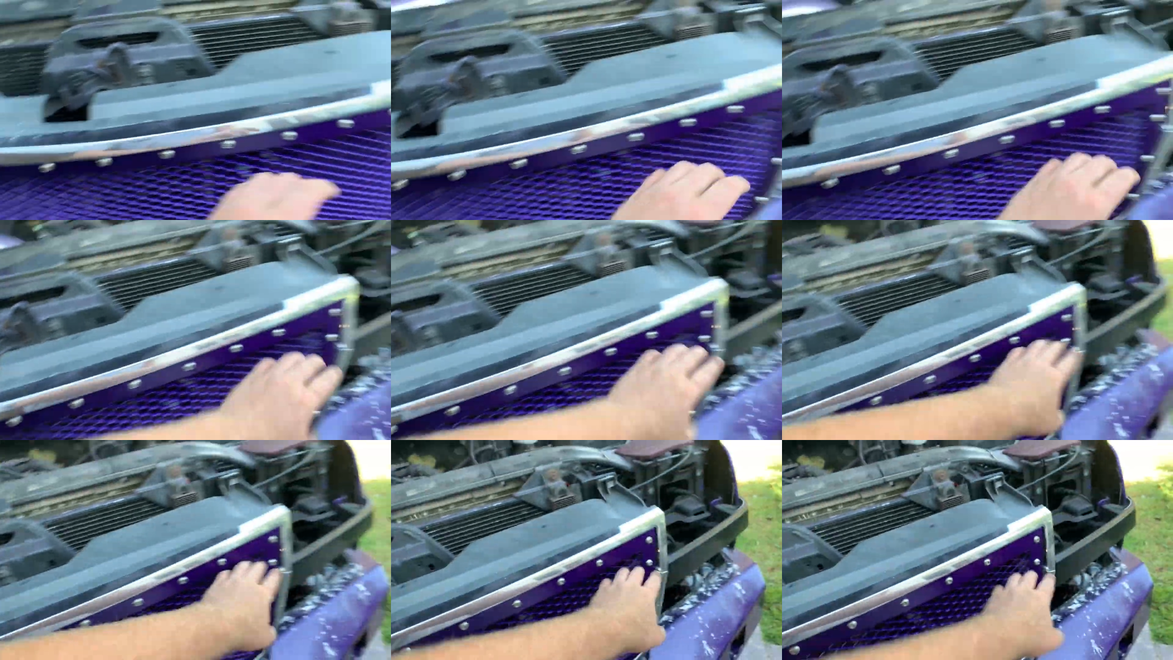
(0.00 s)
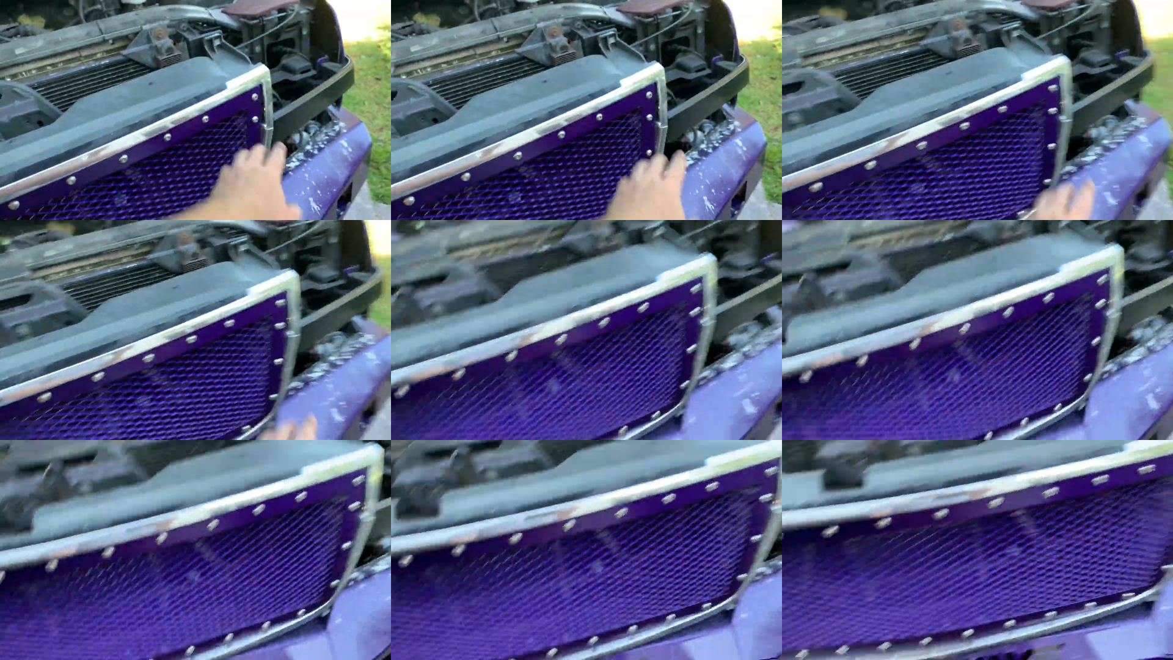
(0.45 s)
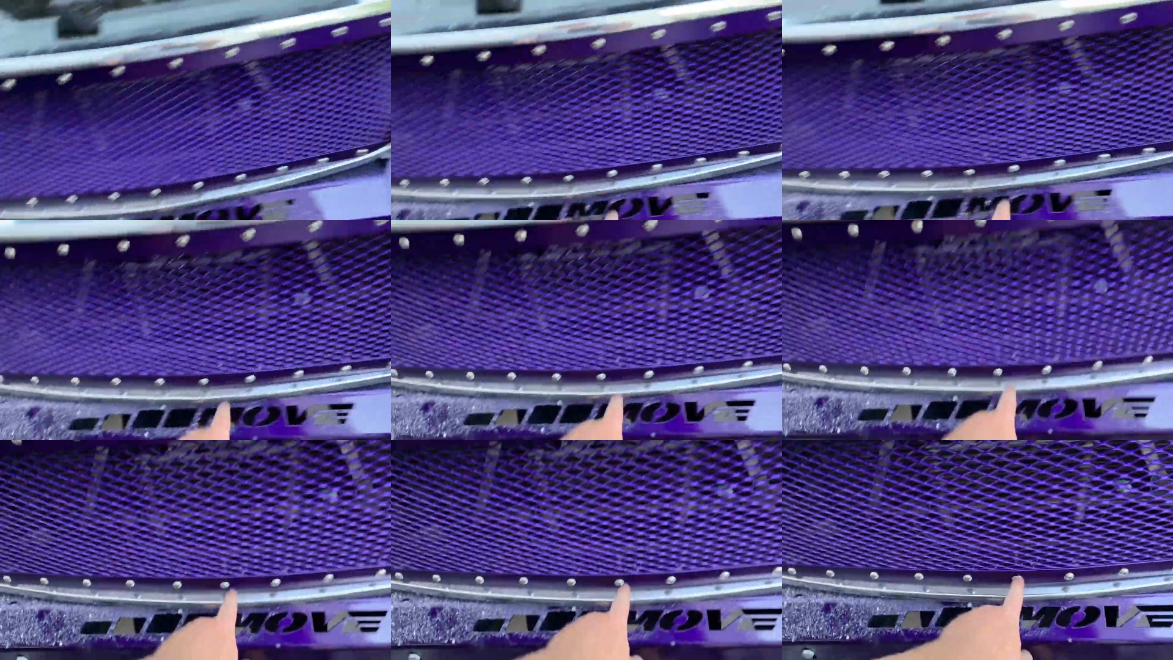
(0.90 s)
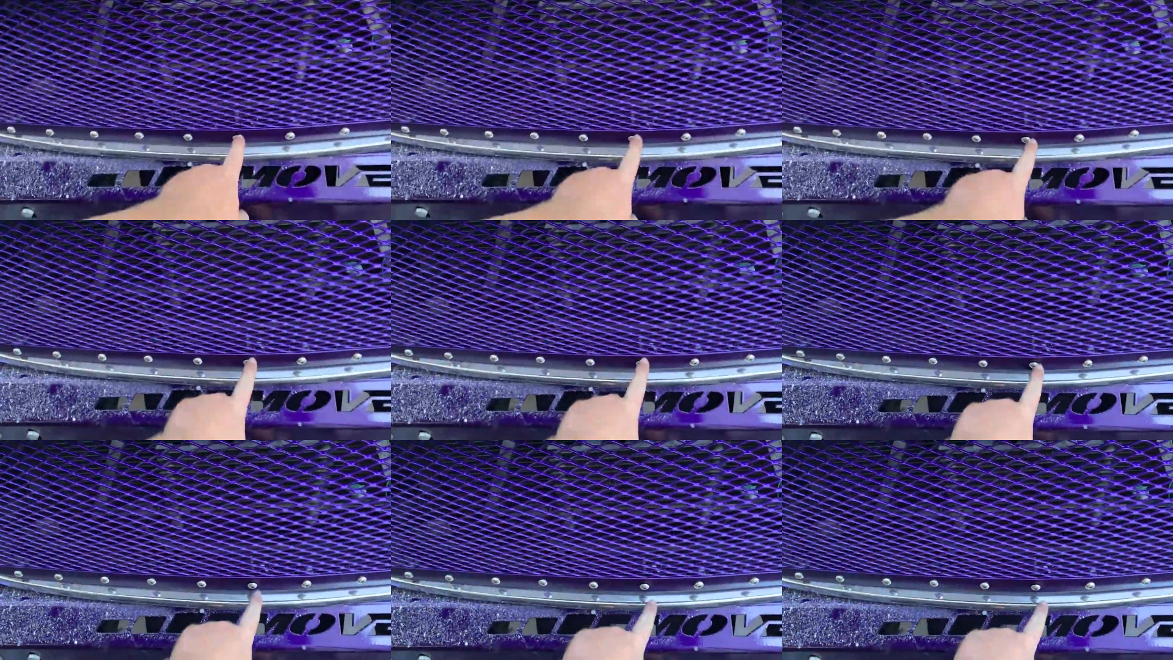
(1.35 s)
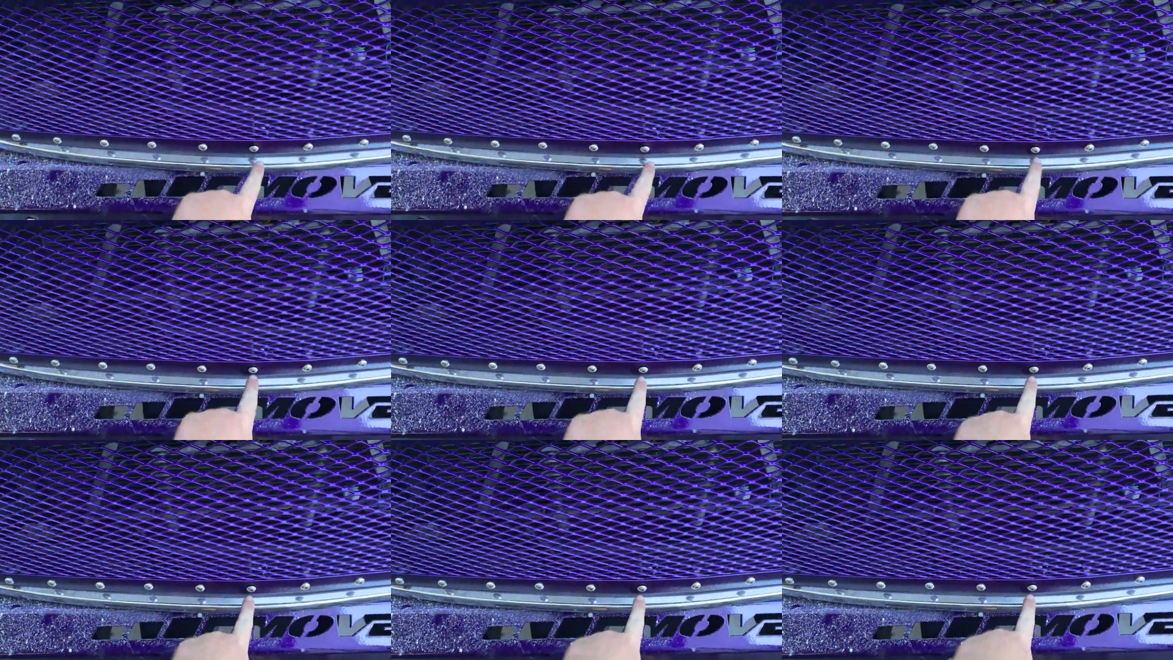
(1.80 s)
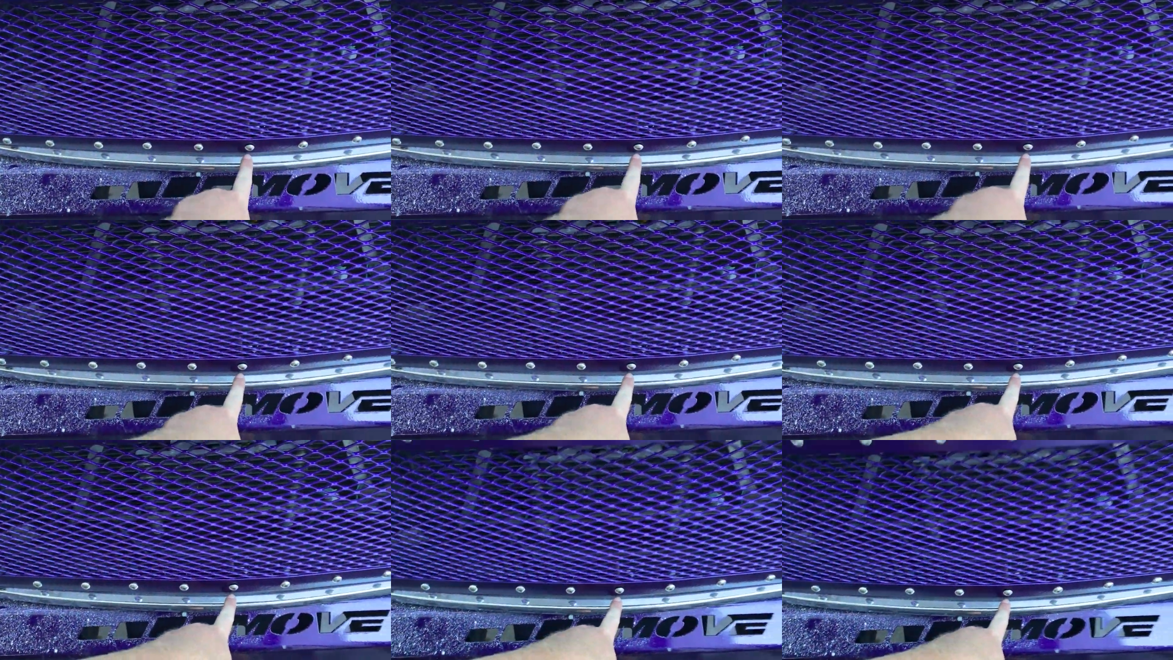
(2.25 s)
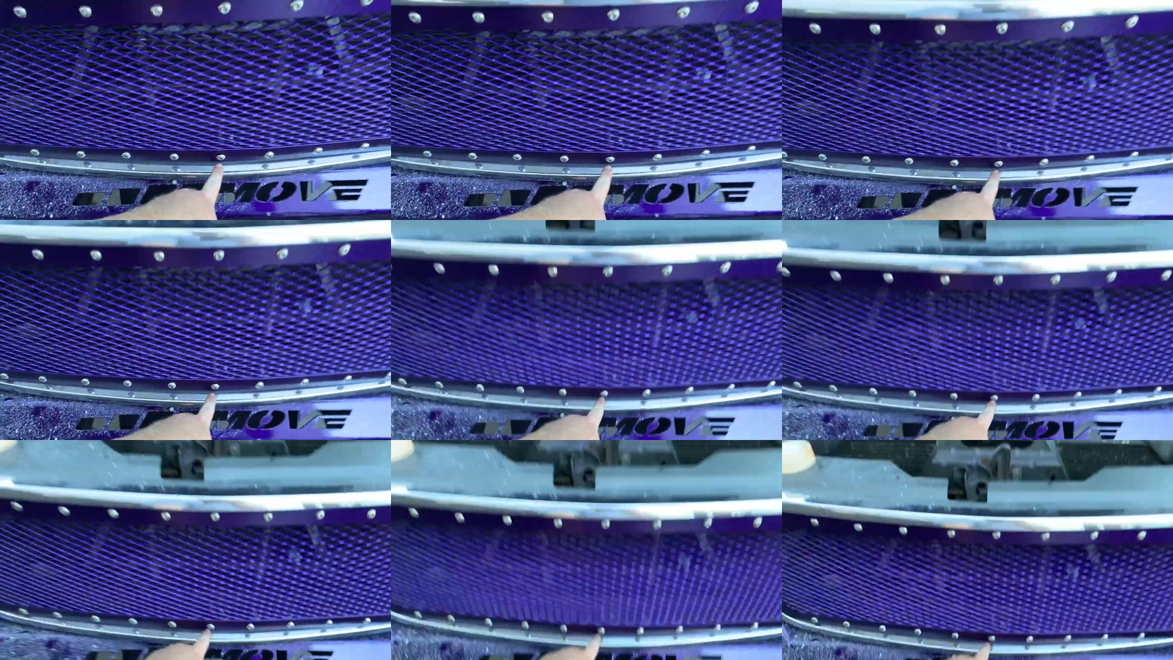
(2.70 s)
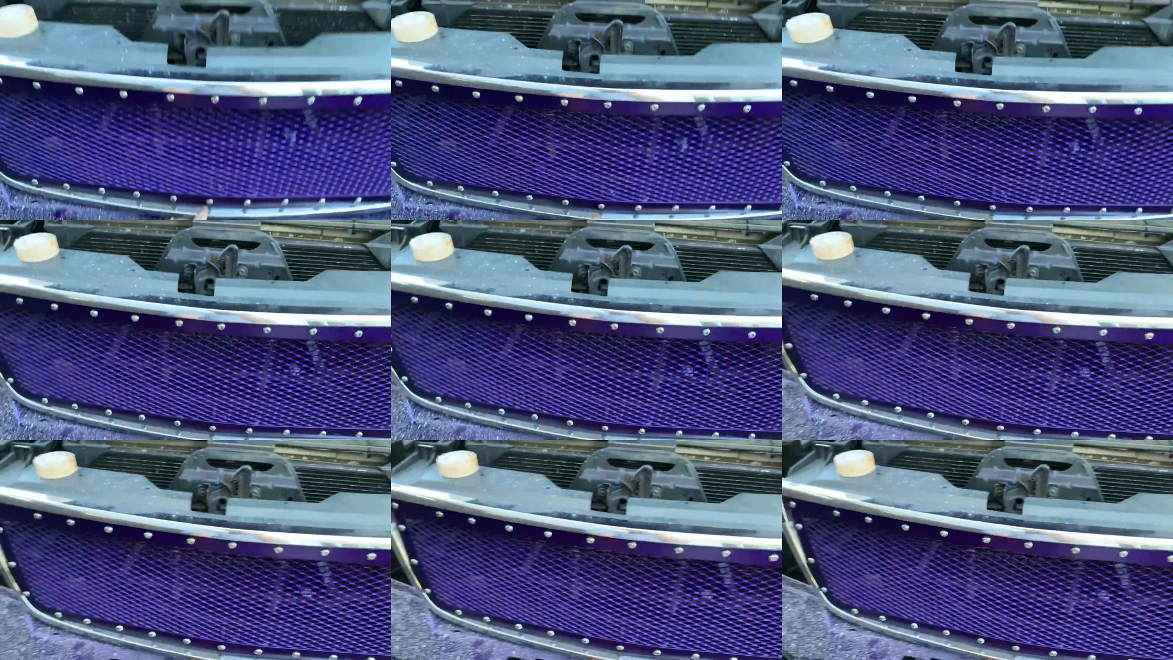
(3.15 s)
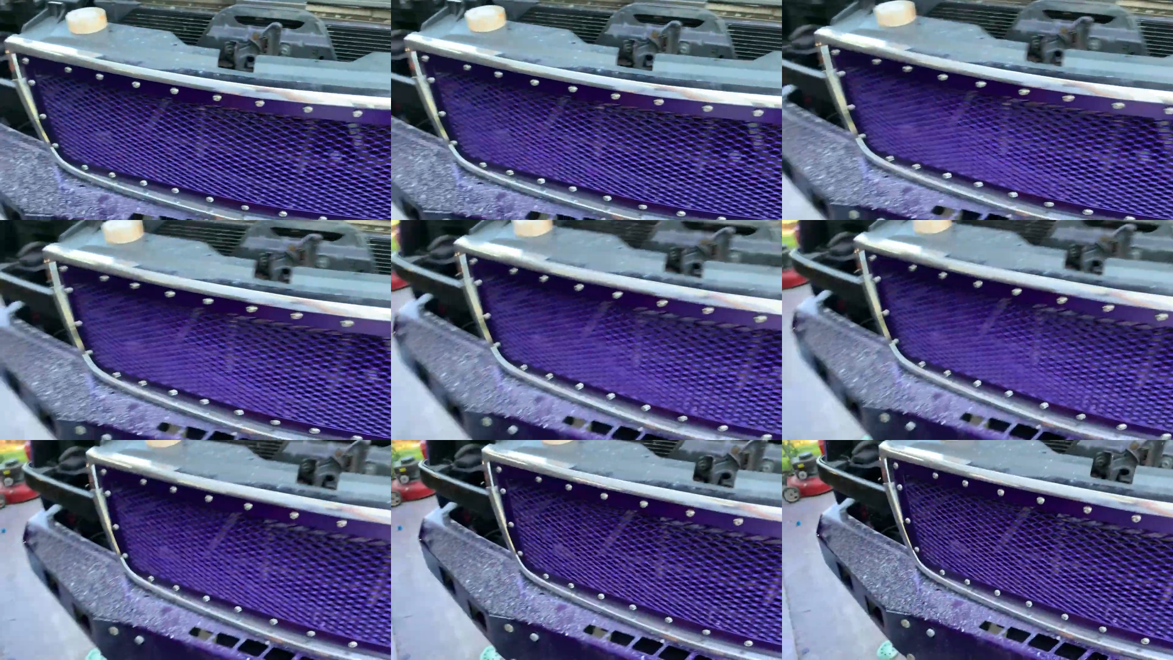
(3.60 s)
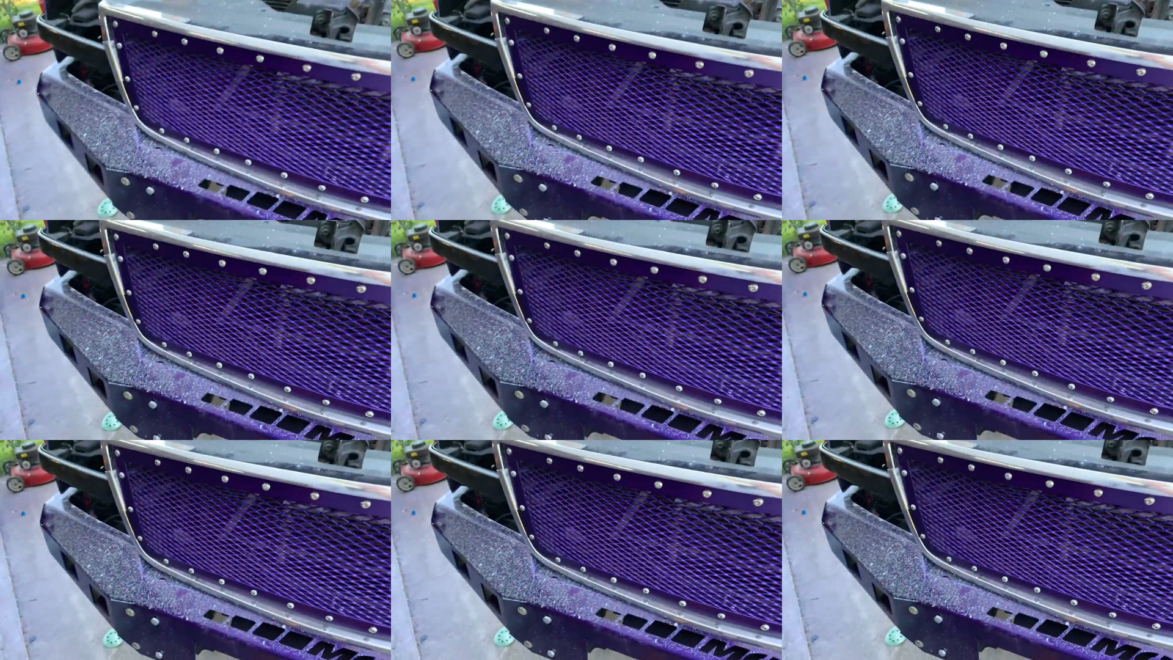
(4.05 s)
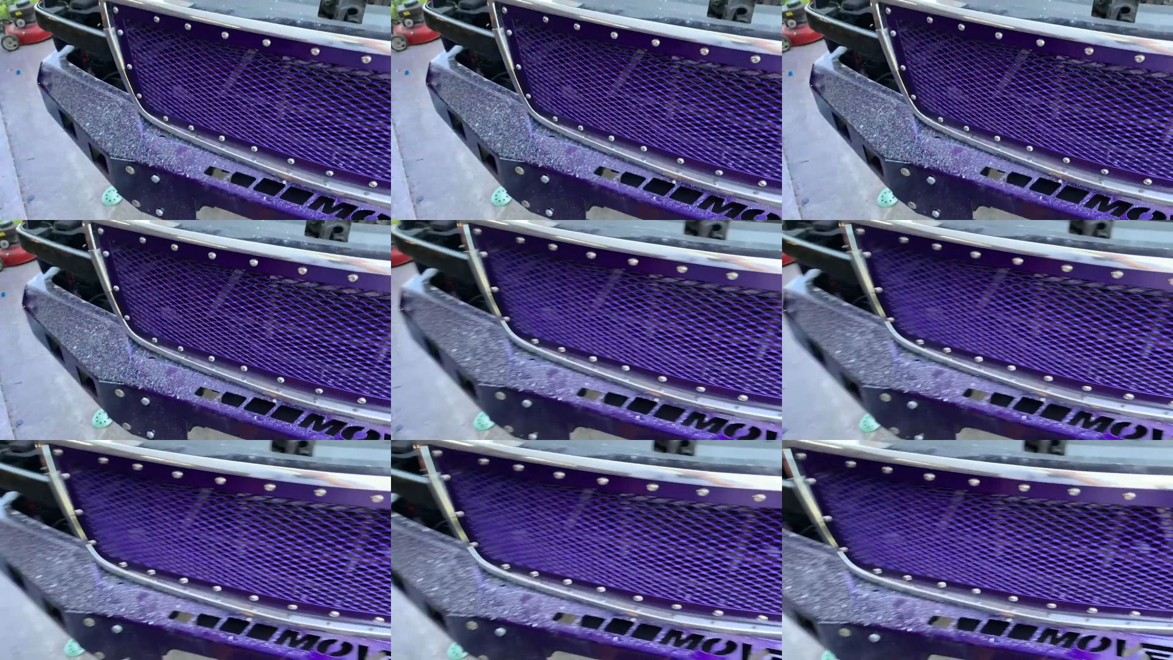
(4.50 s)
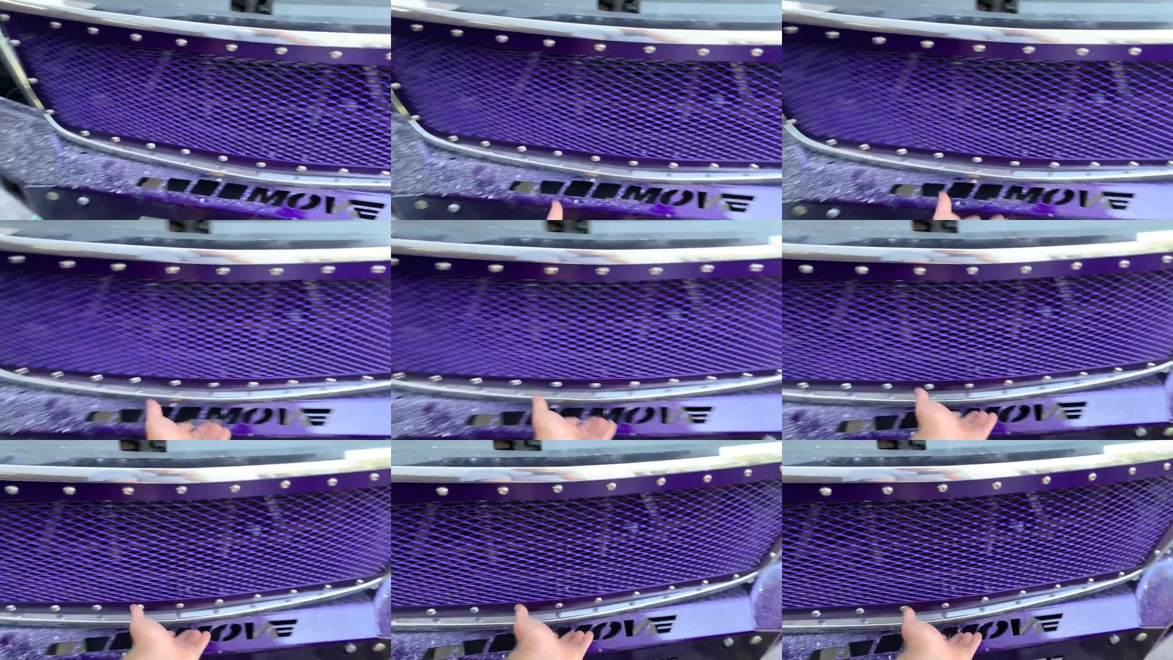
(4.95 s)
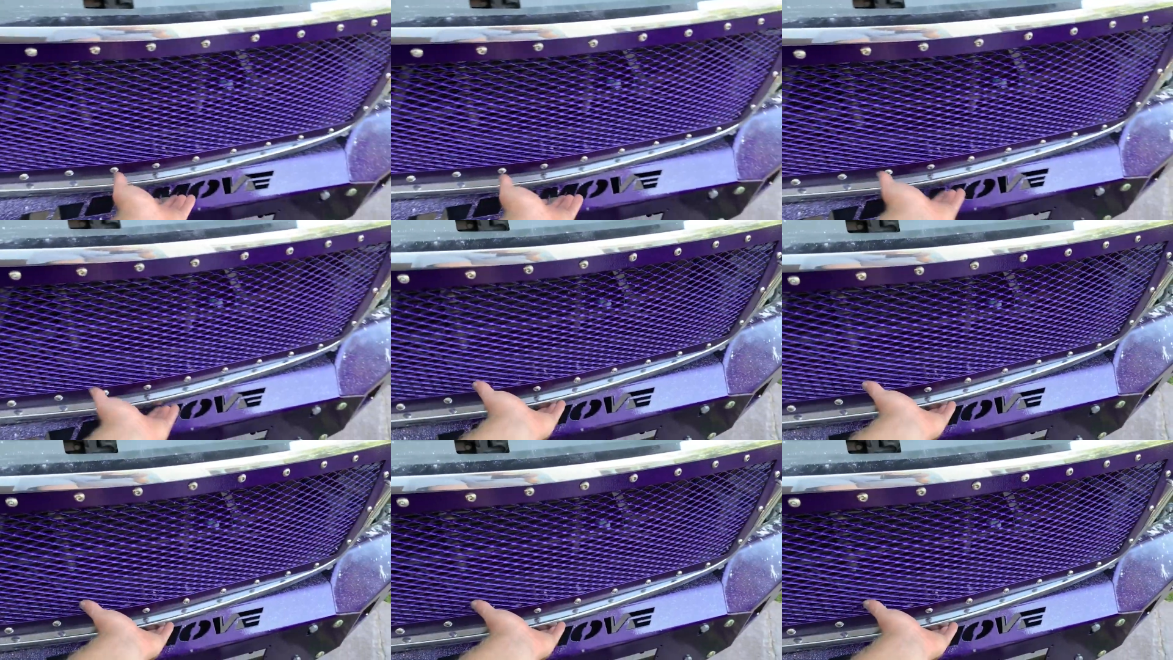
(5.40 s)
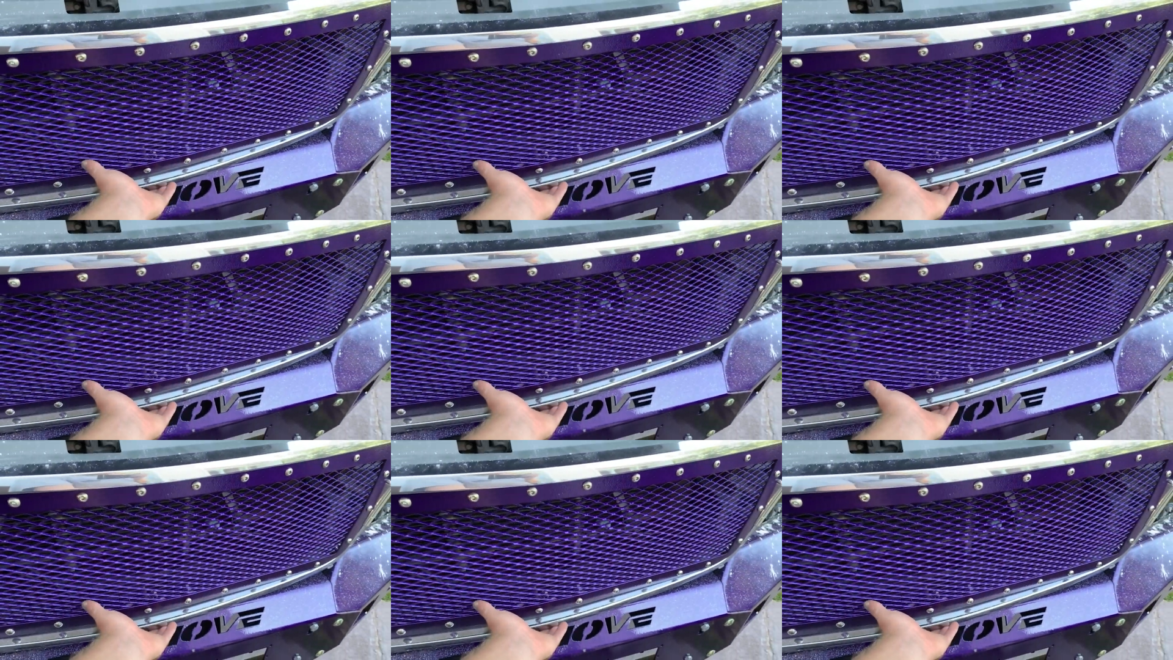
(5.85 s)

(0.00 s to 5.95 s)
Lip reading: (no speaker visible)